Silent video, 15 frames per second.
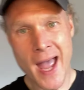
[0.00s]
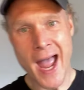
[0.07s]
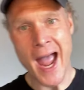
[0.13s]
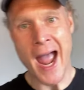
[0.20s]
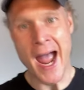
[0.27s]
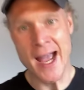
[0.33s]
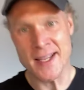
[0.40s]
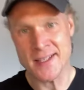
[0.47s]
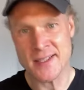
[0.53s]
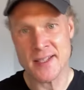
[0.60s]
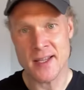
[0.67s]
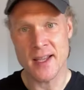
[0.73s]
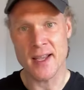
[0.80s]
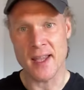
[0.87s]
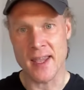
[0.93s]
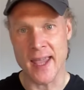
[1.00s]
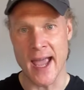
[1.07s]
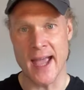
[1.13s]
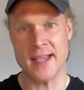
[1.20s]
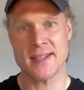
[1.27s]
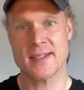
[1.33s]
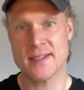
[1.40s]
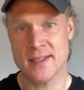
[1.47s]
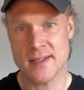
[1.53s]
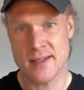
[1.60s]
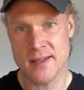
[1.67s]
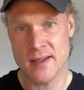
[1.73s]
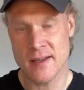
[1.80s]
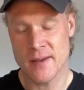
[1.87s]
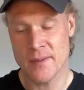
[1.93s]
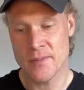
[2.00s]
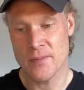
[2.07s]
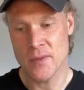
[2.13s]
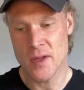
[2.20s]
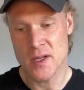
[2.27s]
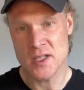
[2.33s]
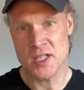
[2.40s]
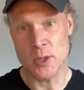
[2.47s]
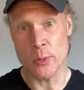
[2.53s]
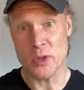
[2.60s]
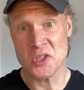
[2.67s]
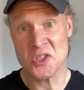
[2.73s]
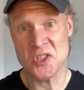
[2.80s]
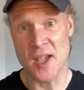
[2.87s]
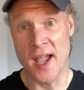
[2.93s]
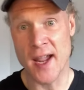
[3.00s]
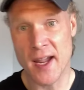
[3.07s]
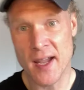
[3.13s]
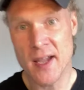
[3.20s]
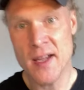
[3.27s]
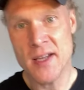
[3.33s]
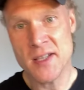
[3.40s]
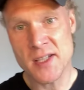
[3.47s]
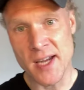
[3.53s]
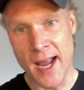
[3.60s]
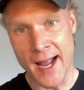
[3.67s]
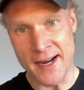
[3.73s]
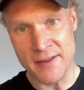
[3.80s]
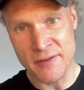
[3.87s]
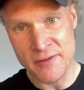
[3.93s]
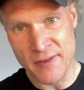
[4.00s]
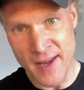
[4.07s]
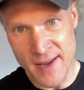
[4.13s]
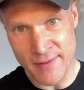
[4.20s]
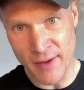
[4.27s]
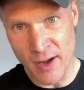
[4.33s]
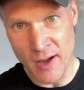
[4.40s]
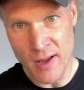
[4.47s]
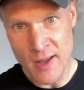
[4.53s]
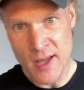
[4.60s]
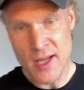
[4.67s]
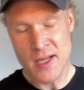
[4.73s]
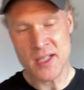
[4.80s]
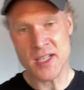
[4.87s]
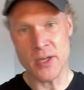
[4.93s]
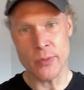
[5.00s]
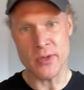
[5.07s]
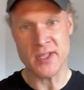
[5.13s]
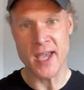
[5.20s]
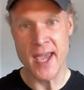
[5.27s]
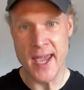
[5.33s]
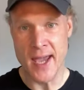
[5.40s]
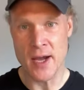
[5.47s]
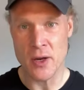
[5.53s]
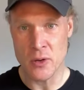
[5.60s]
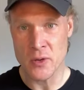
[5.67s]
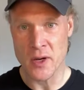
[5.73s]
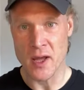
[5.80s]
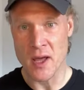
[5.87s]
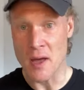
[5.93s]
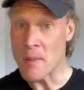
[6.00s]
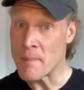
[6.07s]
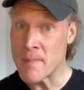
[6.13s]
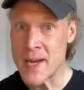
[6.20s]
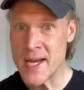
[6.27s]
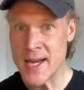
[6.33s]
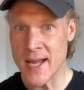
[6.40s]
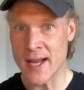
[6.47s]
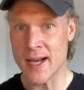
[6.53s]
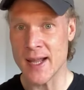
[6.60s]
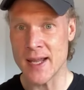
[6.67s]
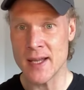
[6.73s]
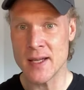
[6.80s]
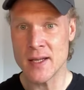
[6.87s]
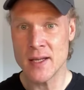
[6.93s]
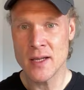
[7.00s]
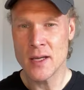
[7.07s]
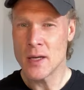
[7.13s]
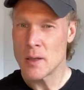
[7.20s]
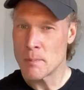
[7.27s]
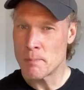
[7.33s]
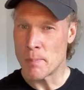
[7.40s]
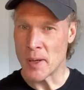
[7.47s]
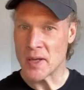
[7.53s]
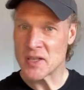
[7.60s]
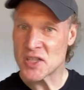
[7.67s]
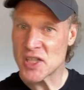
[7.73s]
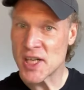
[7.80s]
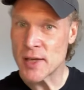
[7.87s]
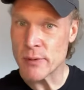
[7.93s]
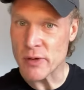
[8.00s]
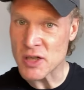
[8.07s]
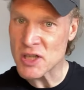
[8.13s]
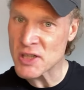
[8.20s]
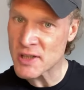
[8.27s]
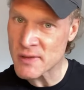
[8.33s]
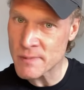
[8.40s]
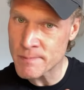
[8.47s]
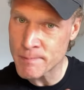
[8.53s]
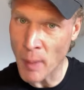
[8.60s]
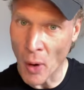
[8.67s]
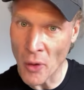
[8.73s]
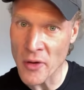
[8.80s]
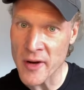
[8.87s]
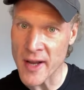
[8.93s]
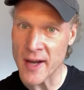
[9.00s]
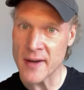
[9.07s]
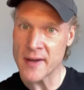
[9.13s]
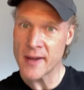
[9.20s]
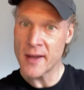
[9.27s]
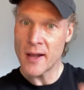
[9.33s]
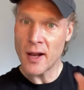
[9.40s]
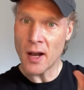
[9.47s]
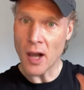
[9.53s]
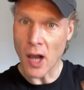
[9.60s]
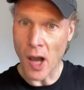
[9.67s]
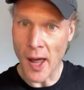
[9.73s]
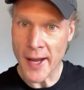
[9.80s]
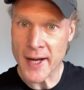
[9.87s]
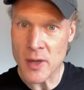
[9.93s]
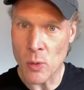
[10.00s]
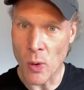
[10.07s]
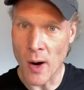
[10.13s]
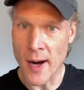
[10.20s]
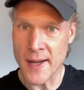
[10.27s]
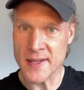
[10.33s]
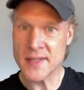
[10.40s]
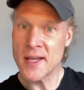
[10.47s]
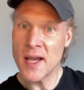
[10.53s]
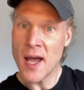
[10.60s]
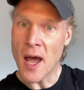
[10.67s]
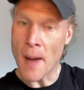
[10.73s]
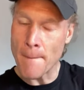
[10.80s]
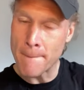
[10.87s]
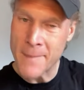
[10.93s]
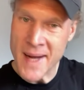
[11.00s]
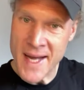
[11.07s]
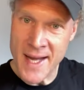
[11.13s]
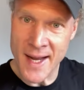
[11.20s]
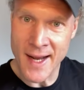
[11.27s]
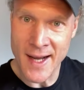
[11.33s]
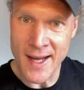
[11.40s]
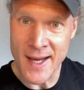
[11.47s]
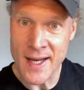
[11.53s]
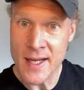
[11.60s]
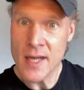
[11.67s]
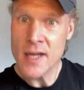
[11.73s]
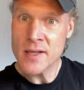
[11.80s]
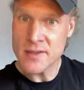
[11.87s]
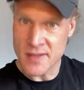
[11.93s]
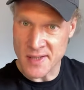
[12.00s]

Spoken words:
as guests. She was sick. She had a fever. She was healed immediately, but she responded likewise immediately to